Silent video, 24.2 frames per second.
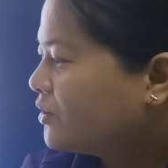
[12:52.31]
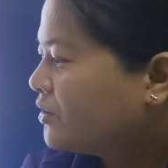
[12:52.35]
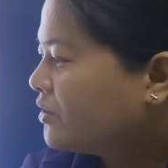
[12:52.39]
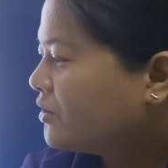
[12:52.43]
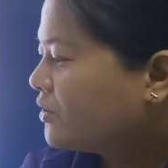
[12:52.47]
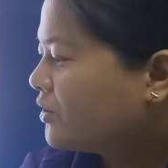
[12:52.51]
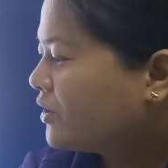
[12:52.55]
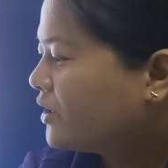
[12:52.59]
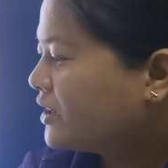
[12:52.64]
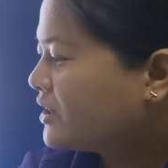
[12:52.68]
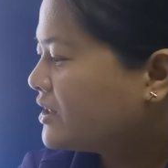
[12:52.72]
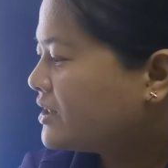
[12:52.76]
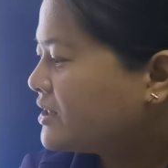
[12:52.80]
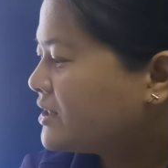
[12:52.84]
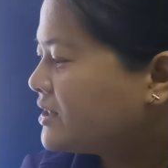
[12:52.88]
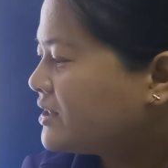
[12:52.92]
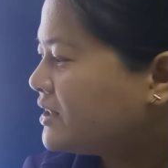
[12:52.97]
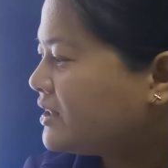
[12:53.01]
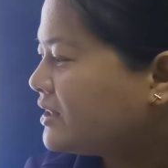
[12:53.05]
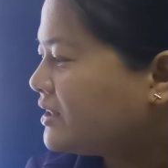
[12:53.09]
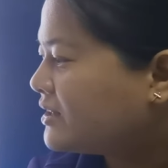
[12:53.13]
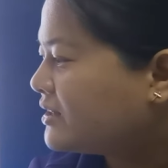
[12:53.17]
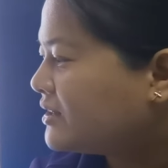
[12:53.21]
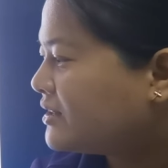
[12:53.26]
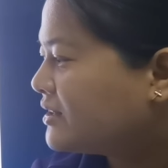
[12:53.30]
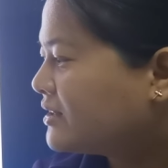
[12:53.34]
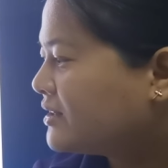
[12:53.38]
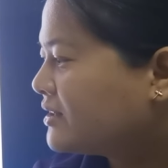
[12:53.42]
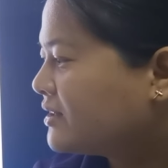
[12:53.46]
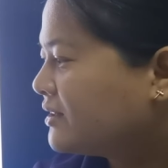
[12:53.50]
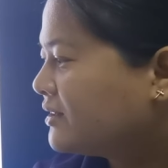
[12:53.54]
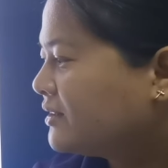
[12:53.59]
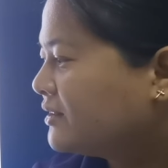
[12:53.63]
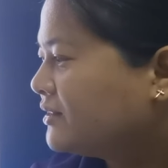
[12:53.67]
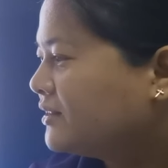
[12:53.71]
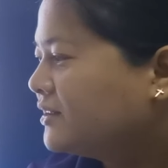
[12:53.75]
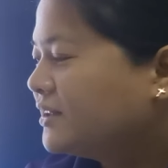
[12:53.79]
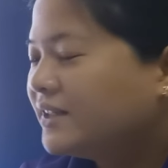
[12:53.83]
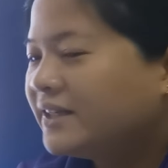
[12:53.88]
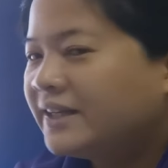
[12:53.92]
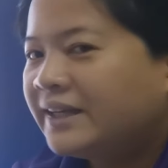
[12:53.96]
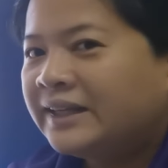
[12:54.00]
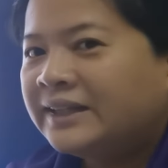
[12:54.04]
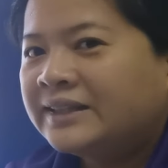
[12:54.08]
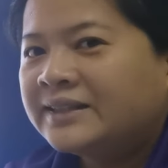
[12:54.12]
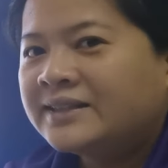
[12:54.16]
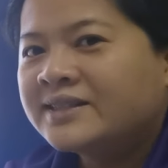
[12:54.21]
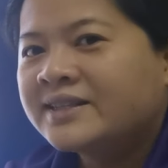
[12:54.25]
corn seeds.
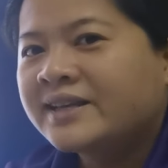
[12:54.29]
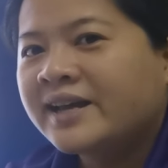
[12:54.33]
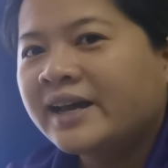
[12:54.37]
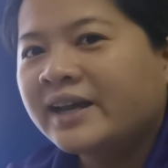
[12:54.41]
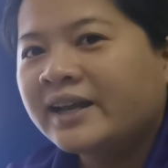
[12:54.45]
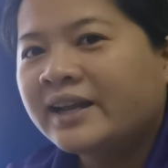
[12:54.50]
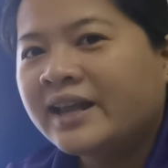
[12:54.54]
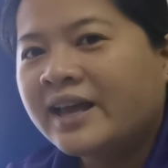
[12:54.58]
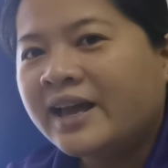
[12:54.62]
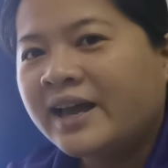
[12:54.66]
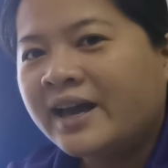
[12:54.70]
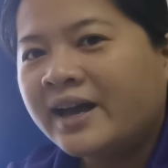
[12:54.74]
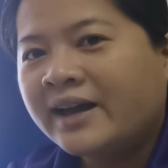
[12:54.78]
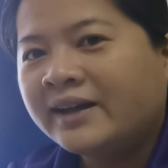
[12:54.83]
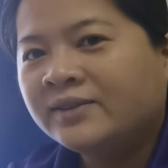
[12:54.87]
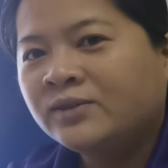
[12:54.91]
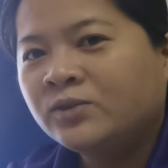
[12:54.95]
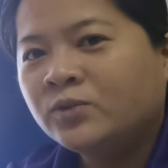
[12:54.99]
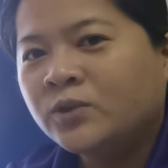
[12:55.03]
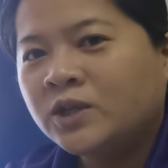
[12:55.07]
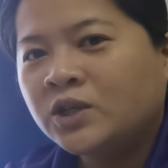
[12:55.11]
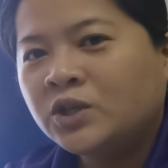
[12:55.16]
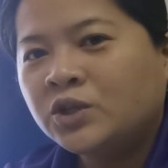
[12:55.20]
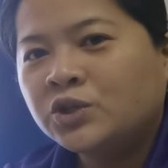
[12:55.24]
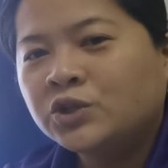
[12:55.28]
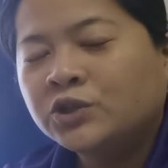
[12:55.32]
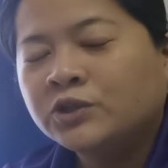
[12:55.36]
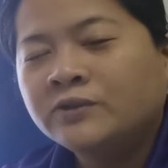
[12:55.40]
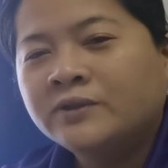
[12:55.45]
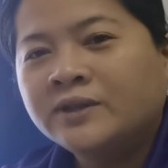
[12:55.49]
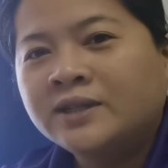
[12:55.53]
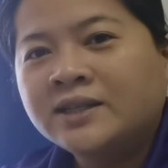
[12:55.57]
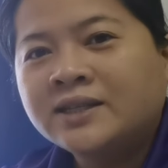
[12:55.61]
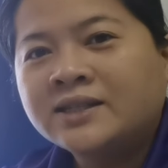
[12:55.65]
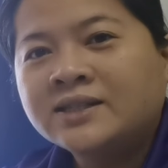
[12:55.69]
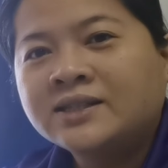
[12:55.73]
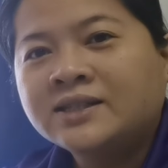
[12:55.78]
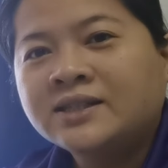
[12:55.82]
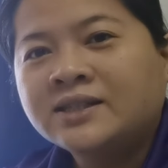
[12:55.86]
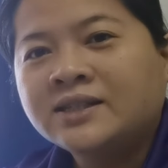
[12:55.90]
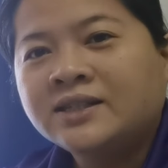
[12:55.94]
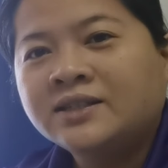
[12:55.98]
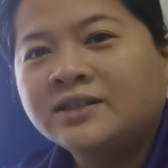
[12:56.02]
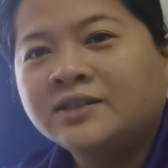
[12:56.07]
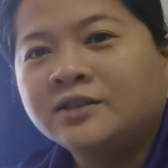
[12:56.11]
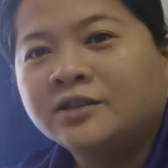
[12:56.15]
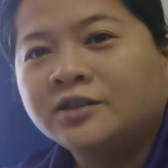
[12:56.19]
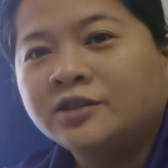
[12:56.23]
In Thailand, we usually
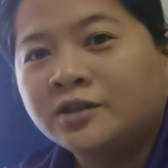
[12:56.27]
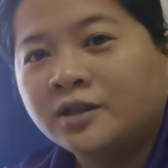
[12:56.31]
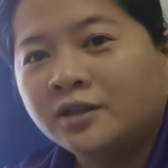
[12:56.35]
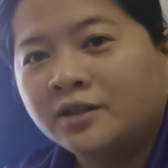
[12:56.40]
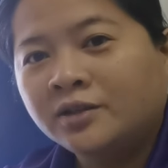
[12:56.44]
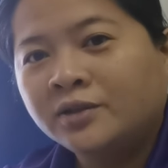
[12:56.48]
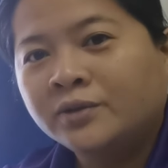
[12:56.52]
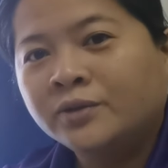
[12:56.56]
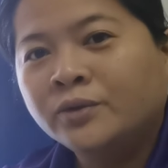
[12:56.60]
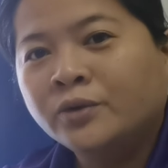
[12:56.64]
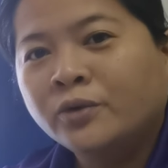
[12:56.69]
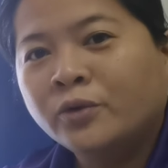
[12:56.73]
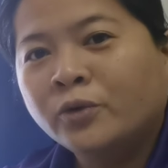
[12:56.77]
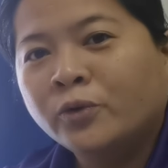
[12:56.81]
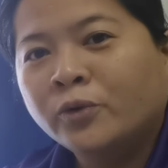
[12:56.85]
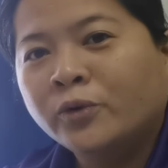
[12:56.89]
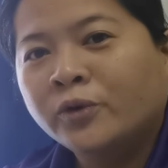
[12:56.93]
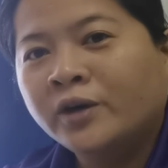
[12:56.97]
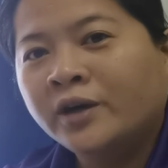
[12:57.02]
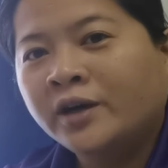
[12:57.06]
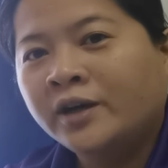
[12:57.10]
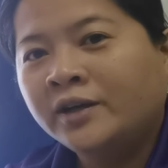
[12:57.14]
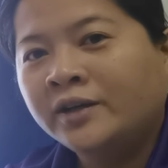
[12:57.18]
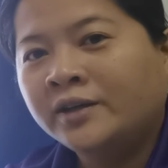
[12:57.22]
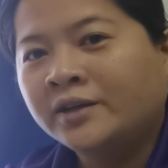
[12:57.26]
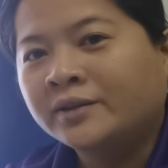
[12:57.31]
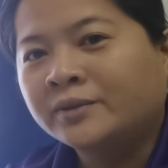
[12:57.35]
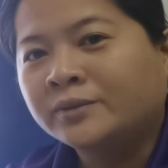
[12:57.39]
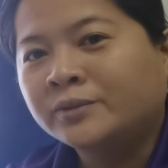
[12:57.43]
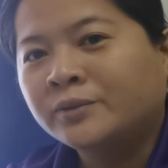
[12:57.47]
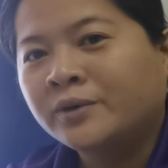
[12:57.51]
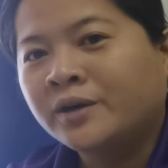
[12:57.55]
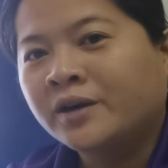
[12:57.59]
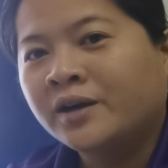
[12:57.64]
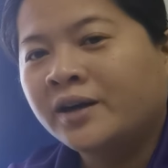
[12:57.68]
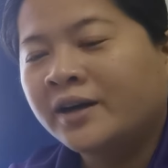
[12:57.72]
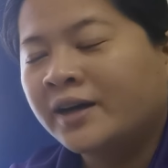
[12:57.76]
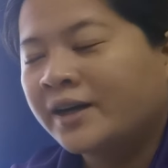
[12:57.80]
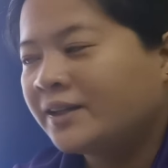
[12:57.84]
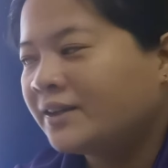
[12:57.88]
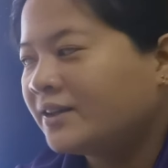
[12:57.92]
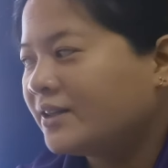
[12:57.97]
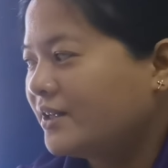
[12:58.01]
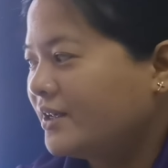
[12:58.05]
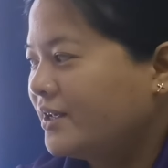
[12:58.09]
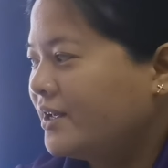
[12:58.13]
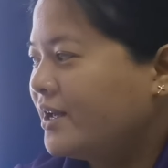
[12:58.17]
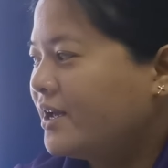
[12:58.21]
see the yellow corn, the white,
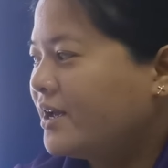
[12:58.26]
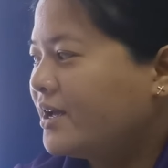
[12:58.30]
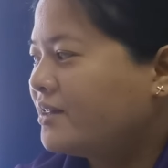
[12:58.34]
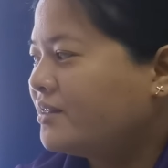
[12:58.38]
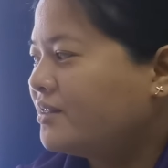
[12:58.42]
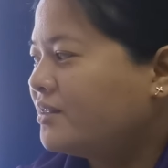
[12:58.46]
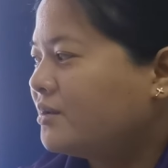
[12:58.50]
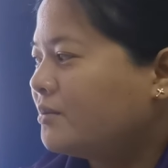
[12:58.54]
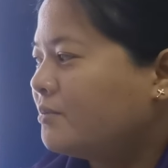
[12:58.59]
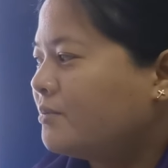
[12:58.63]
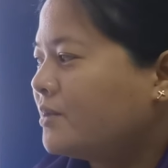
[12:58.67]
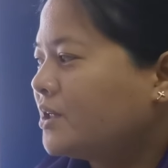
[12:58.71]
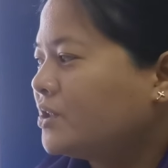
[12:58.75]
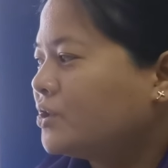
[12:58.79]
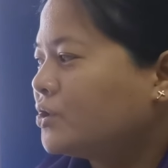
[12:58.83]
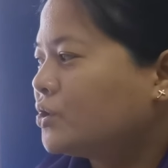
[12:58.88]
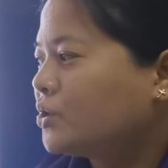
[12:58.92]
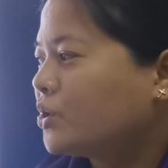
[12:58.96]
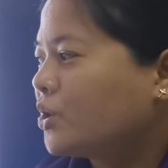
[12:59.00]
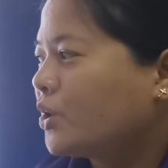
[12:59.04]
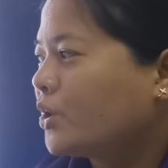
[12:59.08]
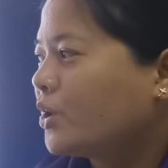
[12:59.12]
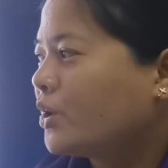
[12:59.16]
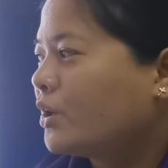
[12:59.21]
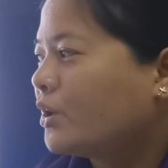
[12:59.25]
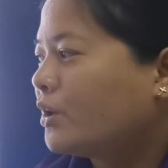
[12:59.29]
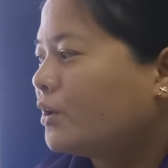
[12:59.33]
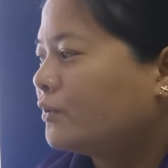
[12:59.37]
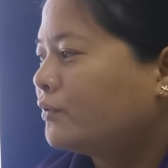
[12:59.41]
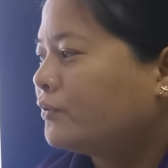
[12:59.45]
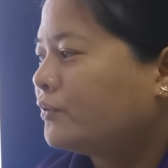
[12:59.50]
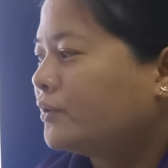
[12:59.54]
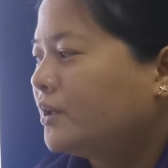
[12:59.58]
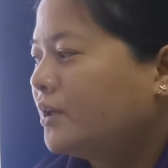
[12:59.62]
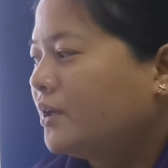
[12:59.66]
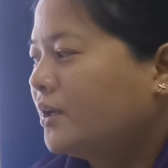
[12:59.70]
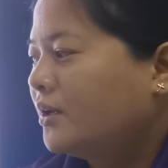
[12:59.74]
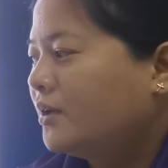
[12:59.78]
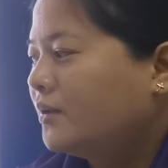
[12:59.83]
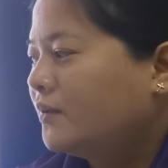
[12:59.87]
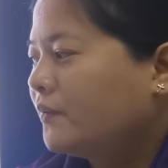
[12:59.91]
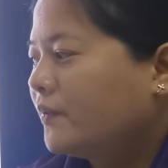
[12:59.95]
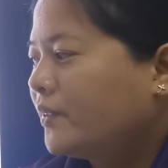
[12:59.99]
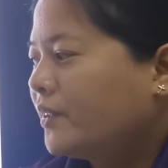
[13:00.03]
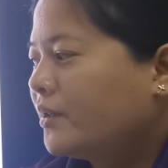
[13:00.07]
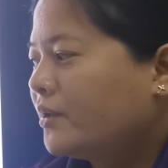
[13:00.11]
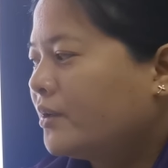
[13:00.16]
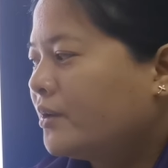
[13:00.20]
and the mixture of
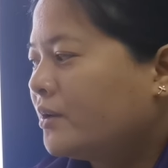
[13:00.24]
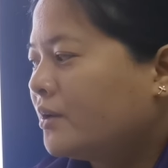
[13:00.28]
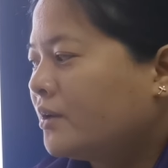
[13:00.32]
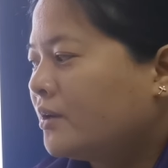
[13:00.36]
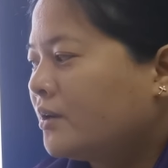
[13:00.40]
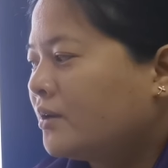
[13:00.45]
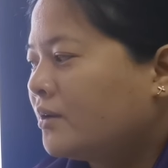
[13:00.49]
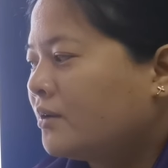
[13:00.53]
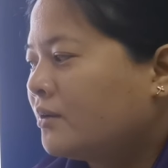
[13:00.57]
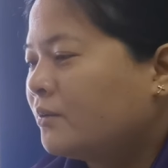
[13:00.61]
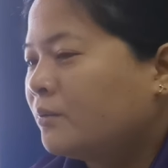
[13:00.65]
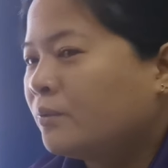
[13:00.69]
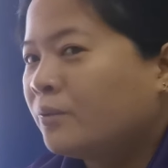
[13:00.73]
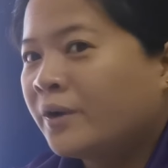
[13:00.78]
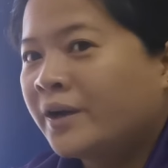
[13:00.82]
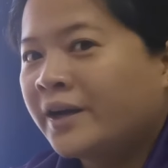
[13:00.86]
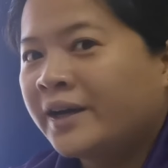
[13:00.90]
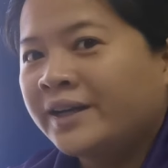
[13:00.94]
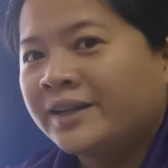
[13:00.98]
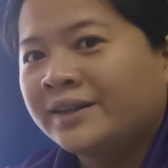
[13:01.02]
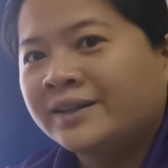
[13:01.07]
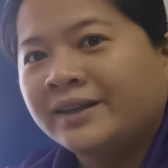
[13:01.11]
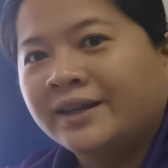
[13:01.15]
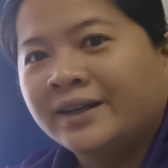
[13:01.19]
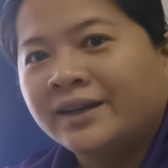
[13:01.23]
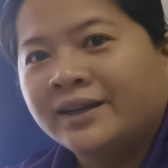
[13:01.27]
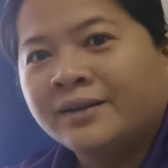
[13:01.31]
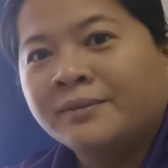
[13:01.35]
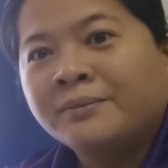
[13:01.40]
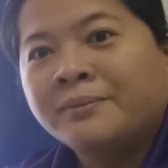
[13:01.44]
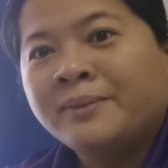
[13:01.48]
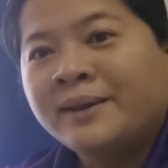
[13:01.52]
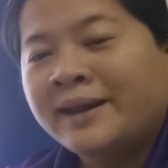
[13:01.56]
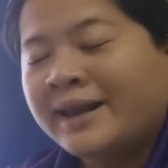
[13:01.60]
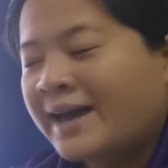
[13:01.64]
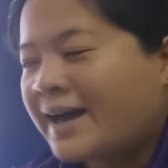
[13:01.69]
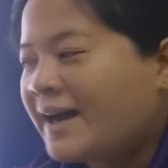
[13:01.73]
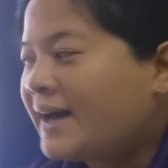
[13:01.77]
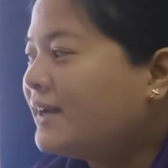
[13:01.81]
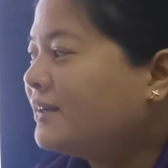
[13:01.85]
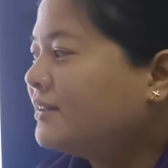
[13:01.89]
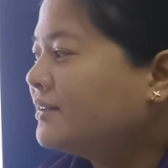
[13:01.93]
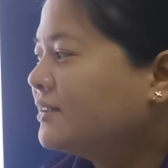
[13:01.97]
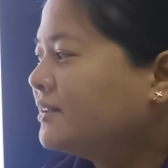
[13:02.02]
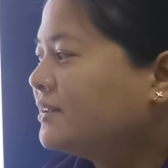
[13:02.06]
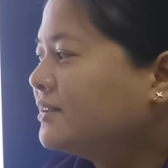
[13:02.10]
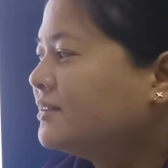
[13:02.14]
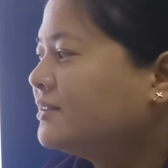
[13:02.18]
the white and black.